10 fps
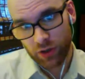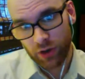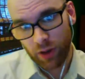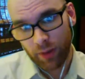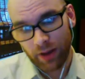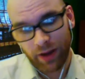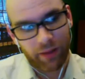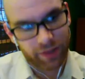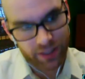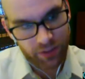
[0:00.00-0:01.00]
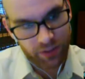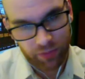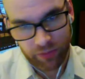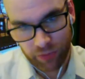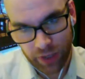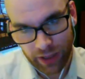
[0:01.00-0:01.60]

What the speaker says: Obviously we're not the